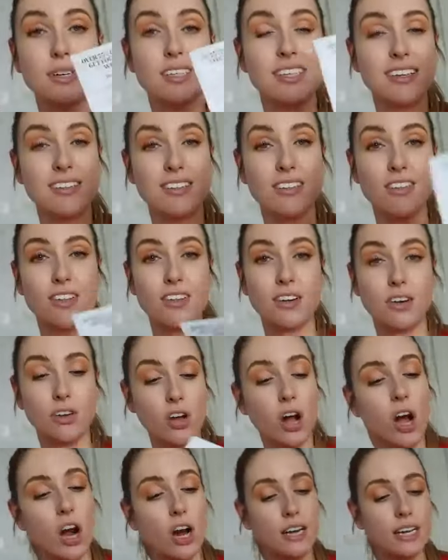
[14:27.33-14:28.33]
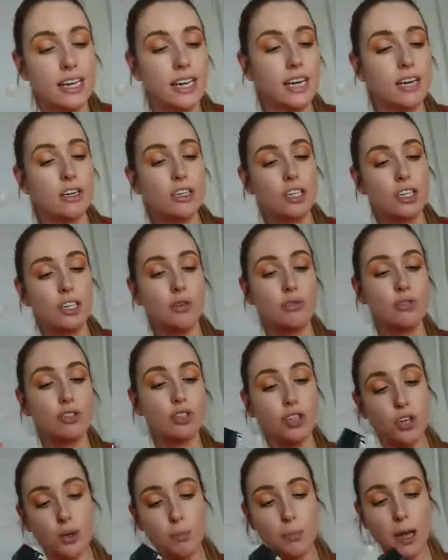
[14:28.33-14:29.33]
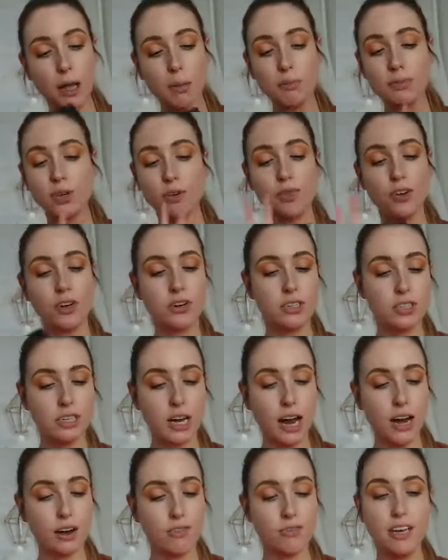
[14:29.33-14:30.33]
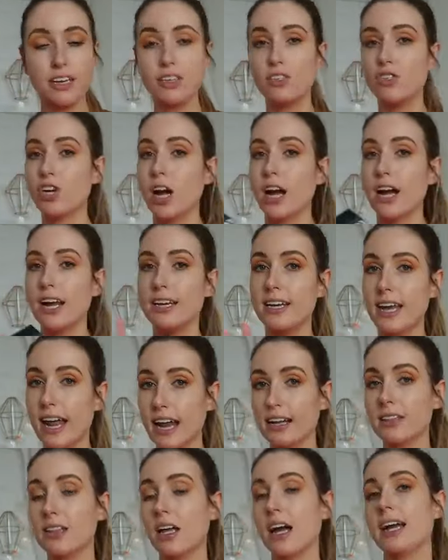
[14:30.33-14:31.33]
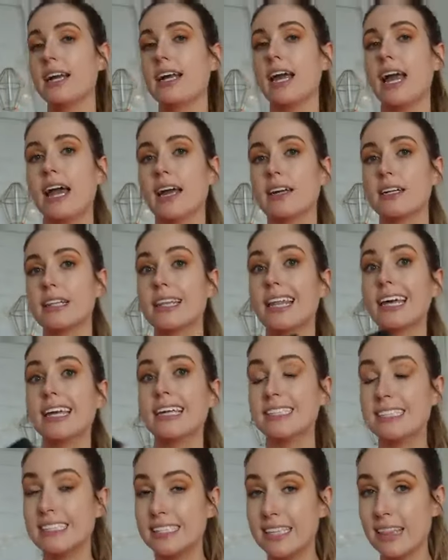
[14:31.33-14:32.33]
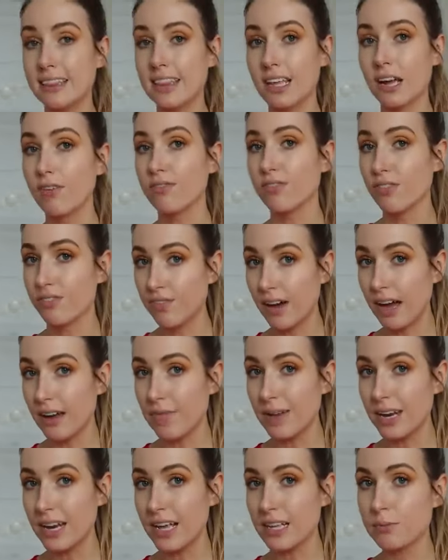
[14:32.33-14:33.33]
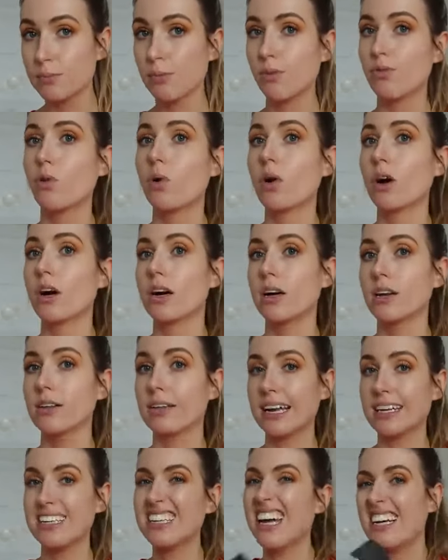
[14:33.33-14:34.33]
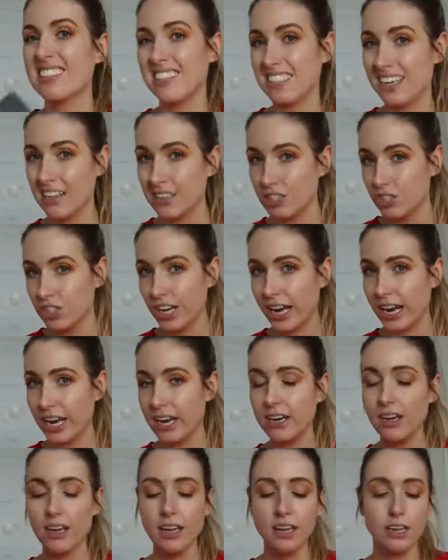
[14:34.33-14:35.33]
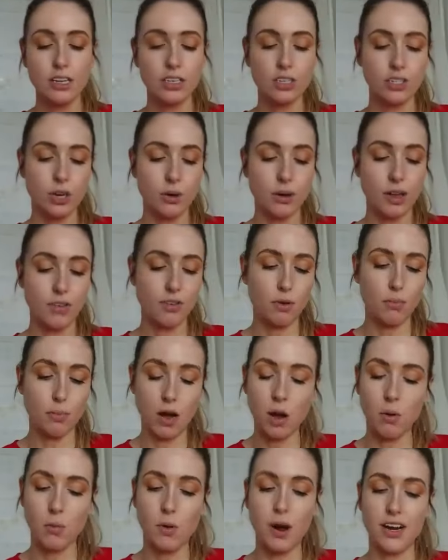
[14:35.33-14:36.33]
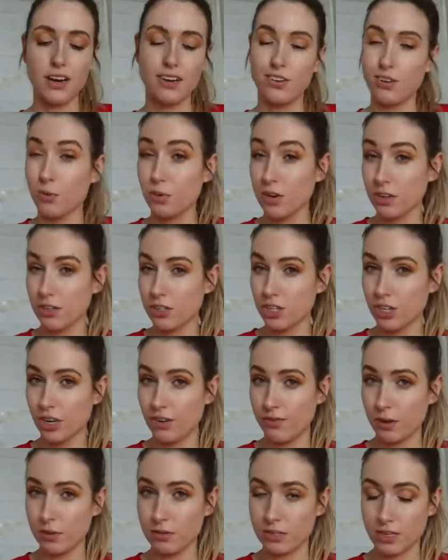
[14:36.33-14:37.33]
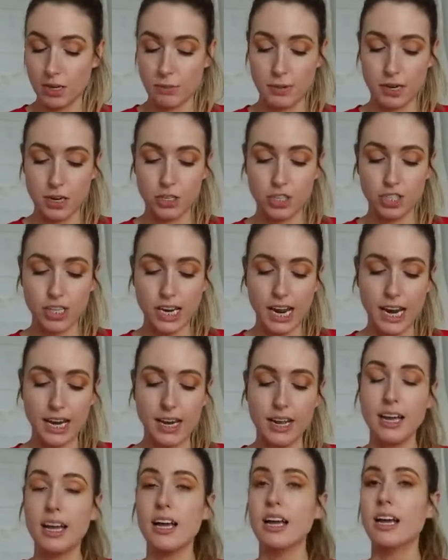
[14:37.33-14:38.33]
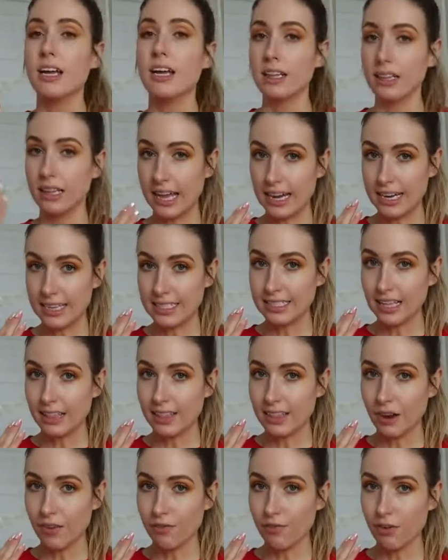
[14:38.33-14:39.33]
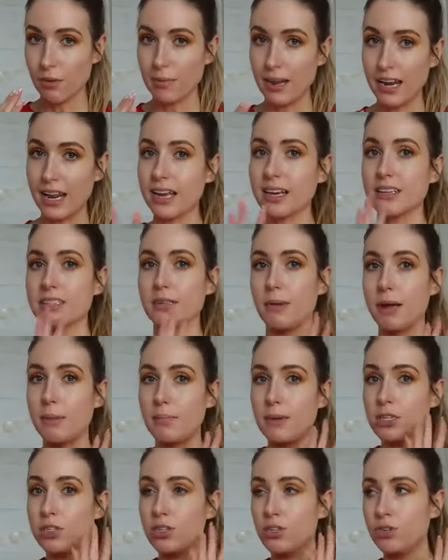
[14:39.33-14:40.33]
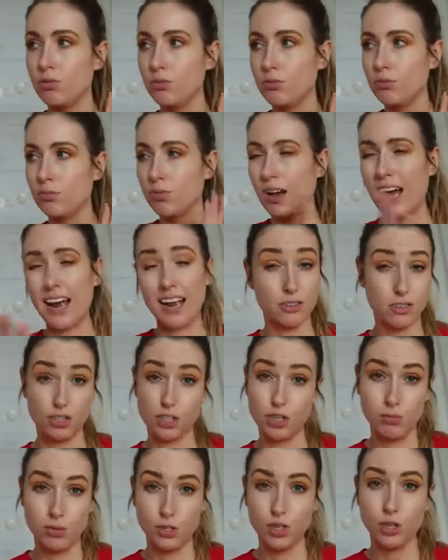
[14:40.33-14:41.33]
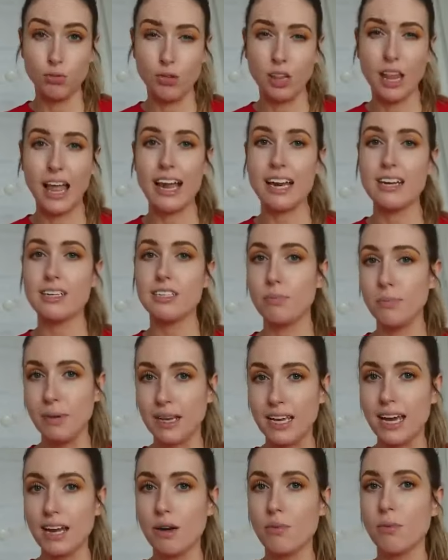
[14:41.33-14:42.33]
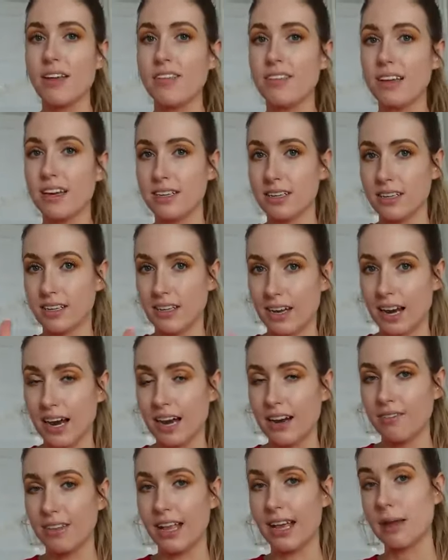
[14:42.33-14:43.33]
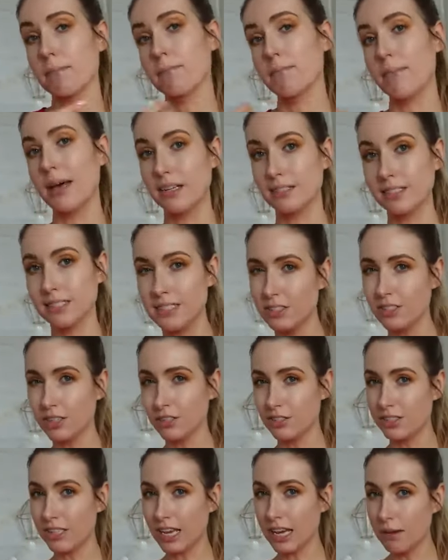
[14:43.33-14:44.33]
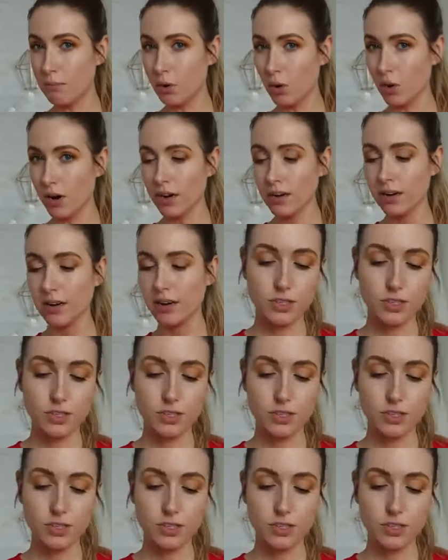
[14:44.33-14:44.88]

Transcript: So it says on the little card here to use 2 pumps over your entire face, jaw, and neckline and let it sit there for 5 minutes before like testing the shade. So if you bought one and you weren't sure if it was gonna be your shade, let it sit there for a minute because it might be too, I assume, too light to begin with until it kind of like melds into your skin more.